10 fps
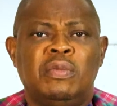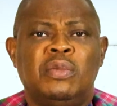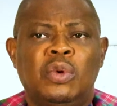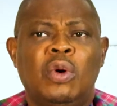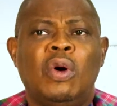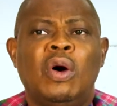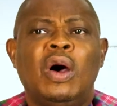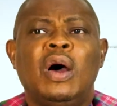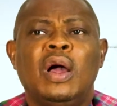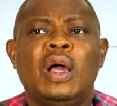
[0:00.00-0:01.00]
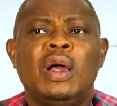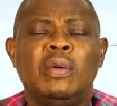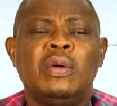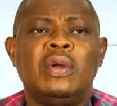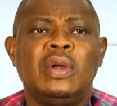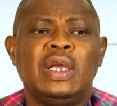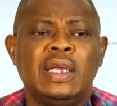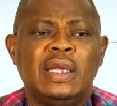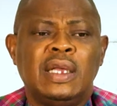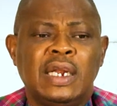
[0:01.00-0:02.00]
more,
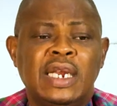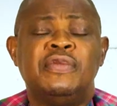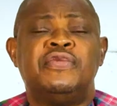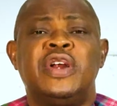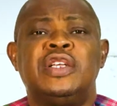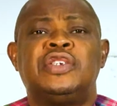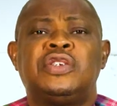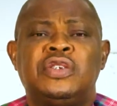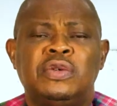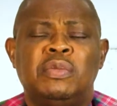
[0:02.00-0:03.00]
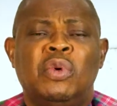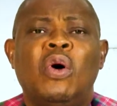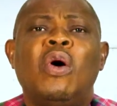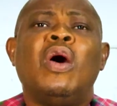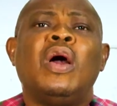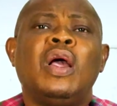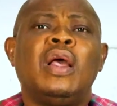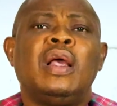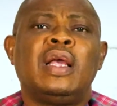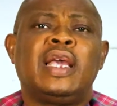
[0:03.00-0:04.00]
leveraged to more
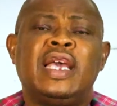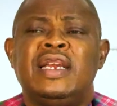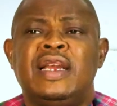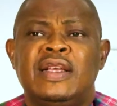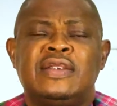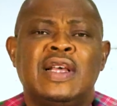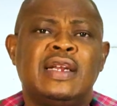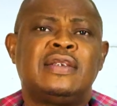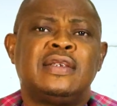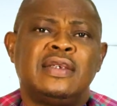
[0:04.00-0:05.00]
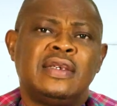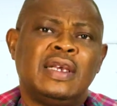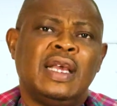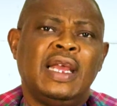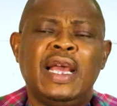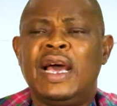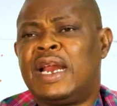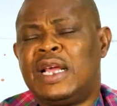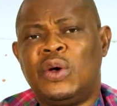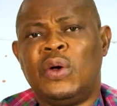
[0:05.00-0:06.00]
keenness at
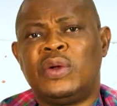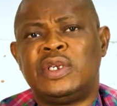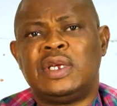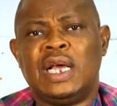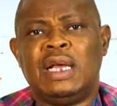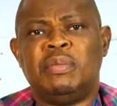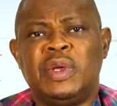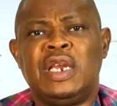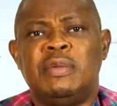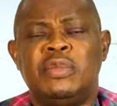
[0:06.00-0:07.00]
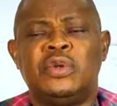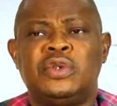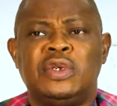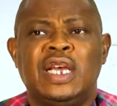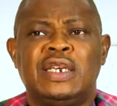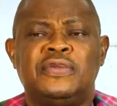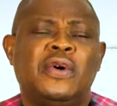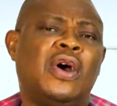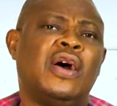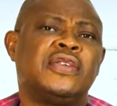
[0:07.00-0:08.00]
hearing God and being able to get
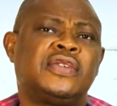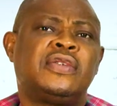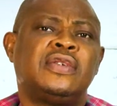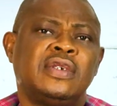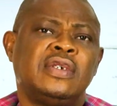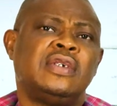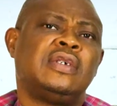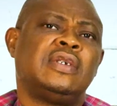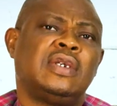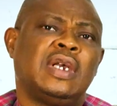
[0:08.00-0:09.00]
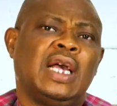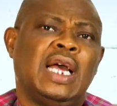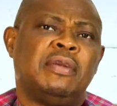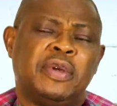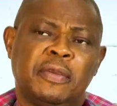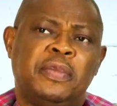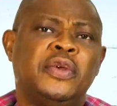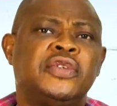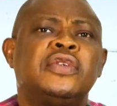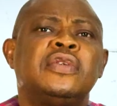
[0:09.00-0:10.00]
focused and
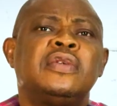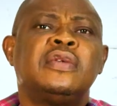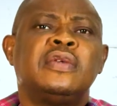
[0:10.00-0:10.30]
purpose